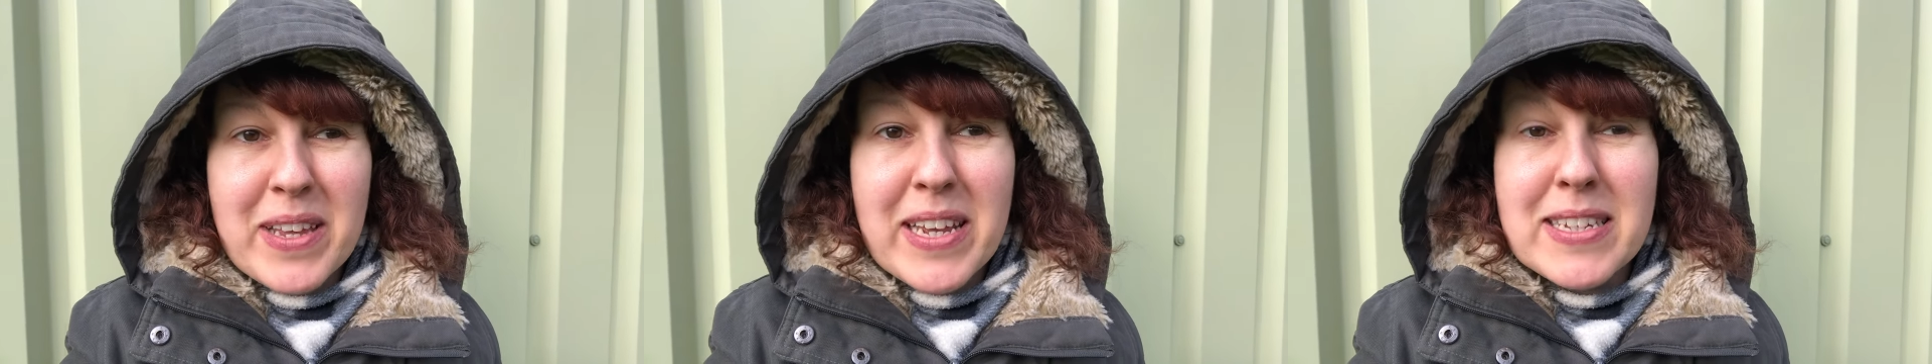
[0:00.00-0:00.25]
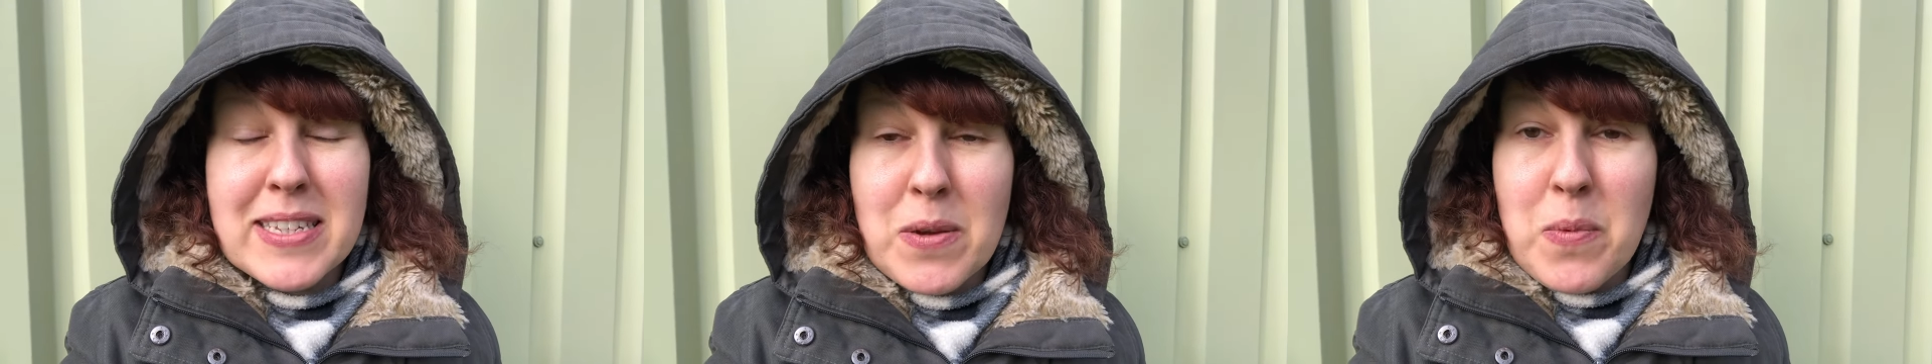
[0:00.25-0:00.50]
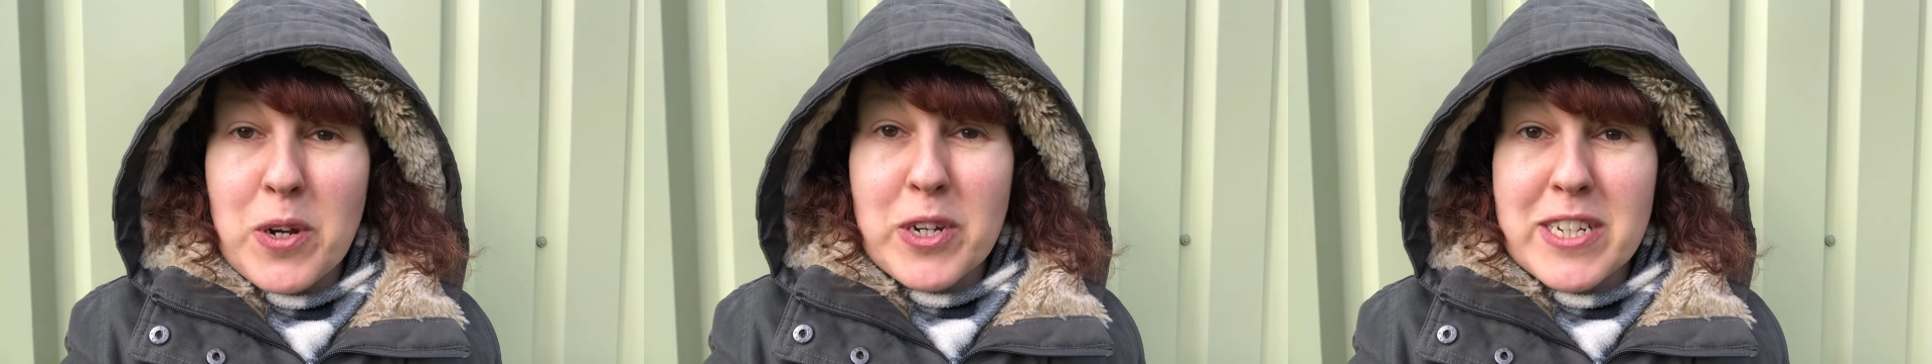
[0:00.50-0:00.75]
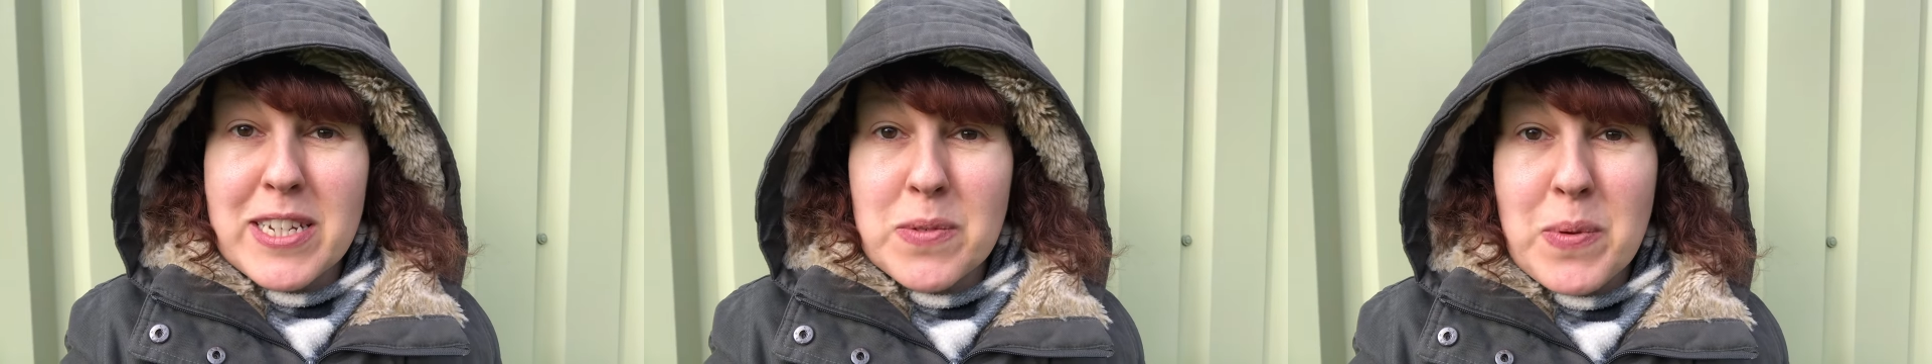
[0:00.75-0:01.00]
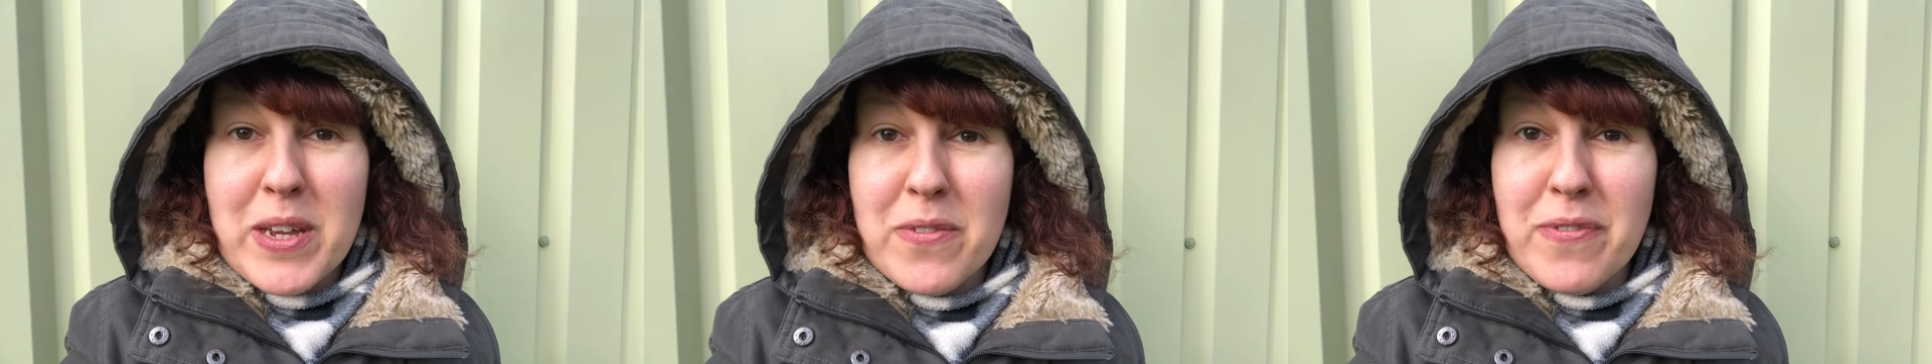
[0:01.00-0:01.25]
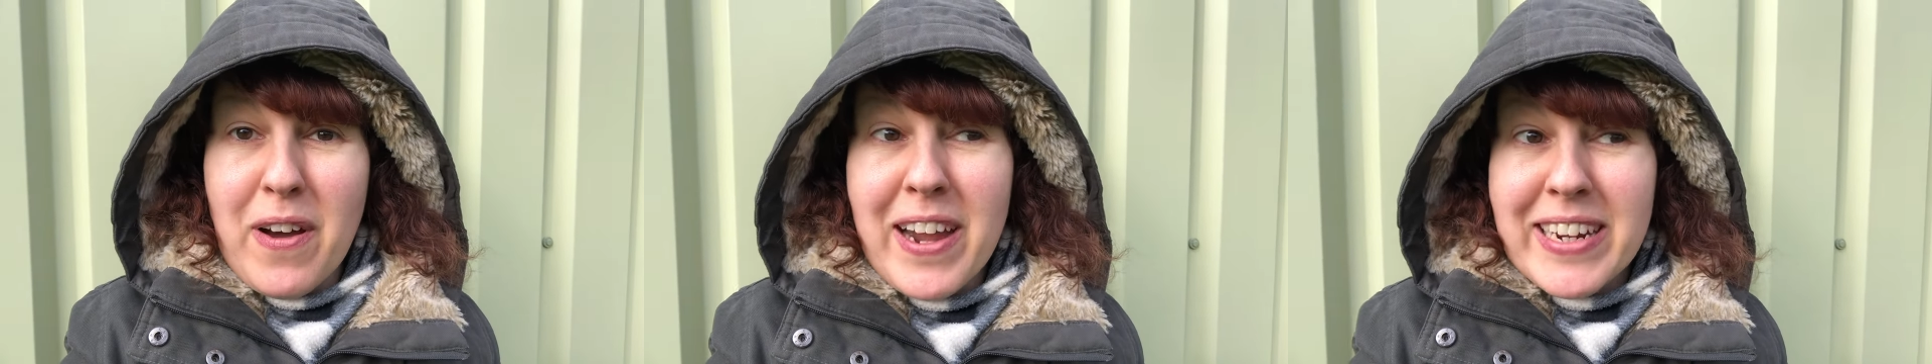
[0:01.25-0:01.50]
see what goodies we can
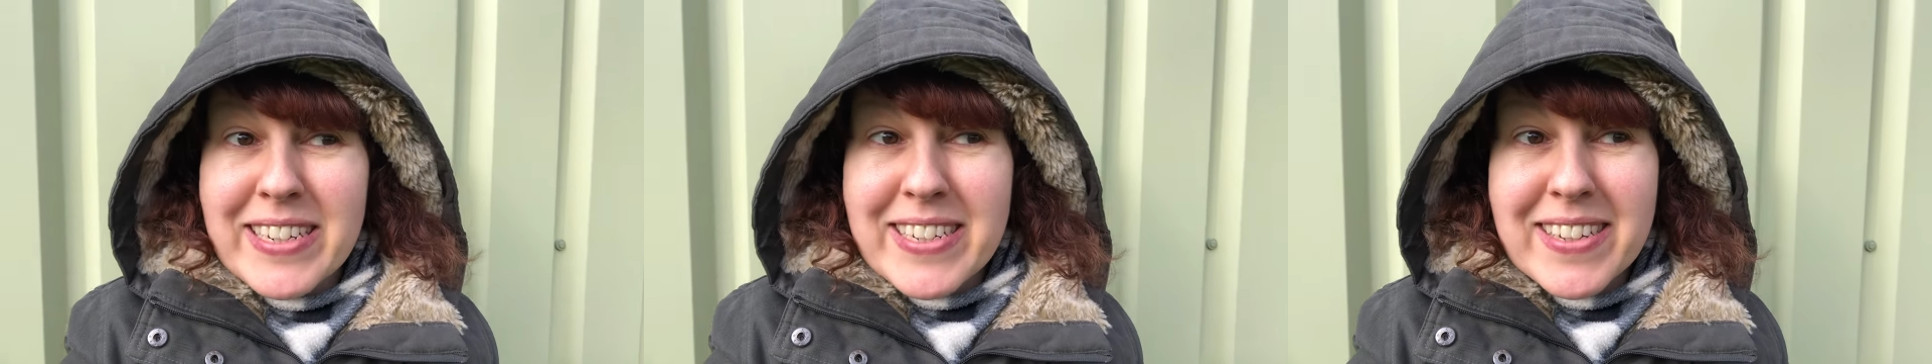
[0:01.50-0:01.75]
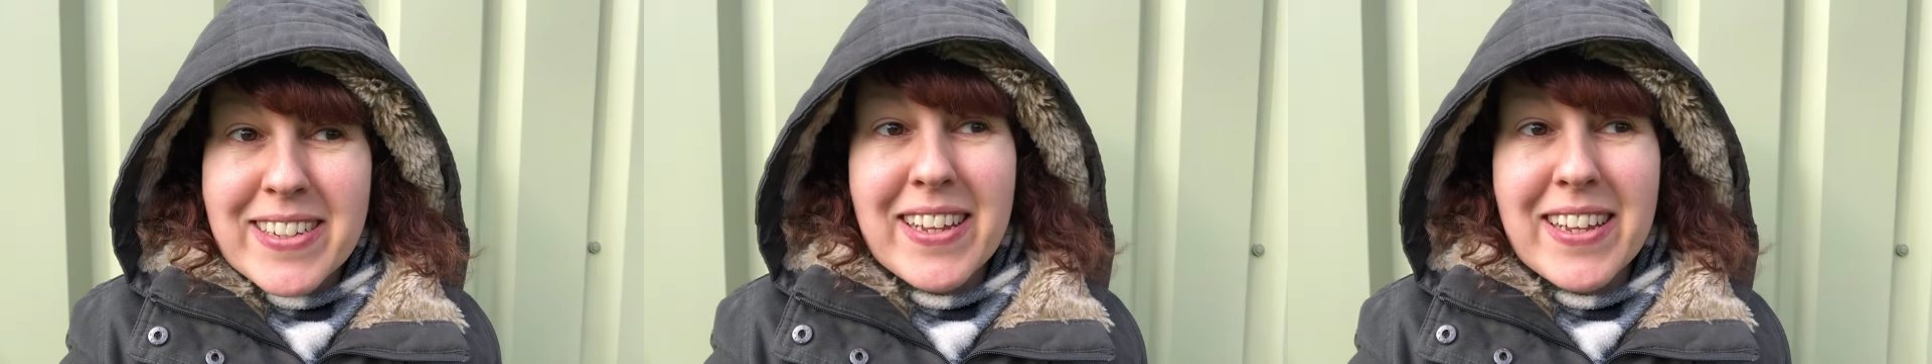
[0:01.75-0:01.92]
find,